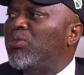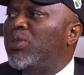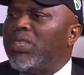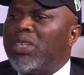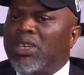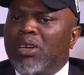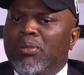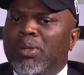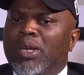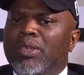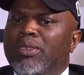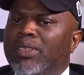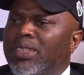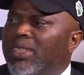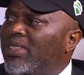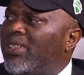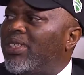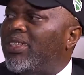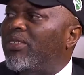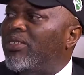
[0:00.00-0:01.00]
but they come out,
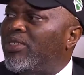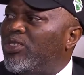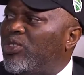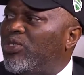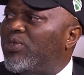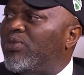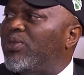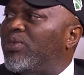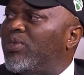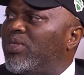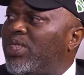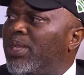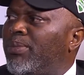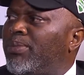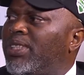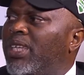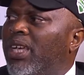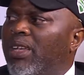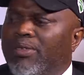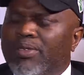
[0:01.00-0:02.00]
then they're not useful to
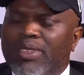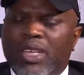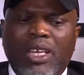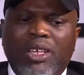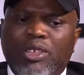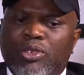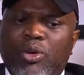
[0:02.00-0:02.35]
themselves.